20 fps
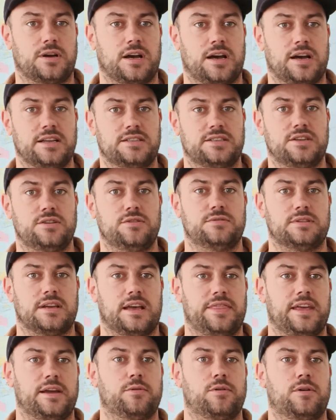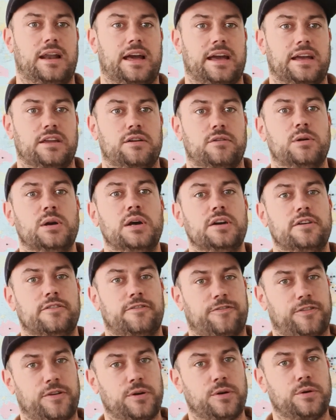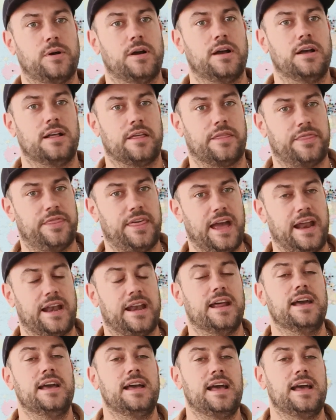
guides use and they will let you through then.